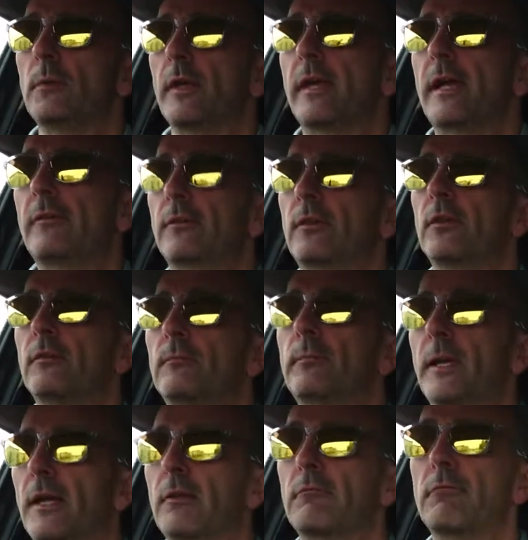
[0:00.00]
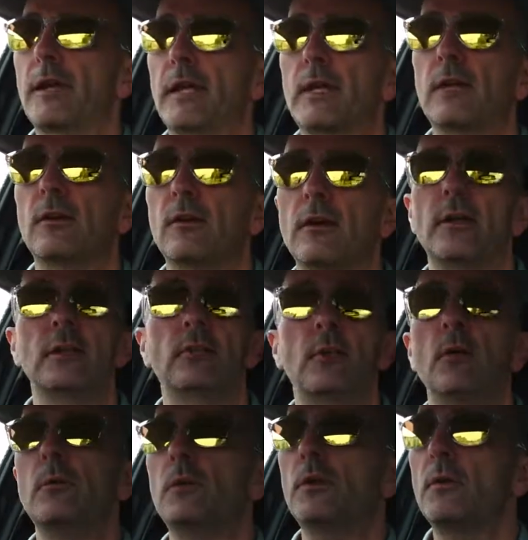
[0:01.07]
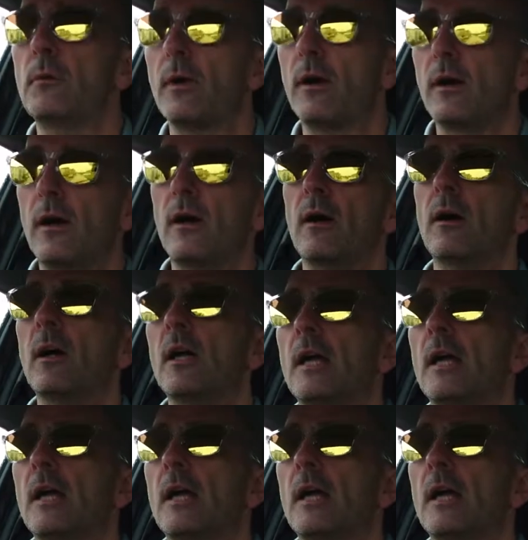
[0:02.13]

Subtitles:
They have to be able to recognize who you are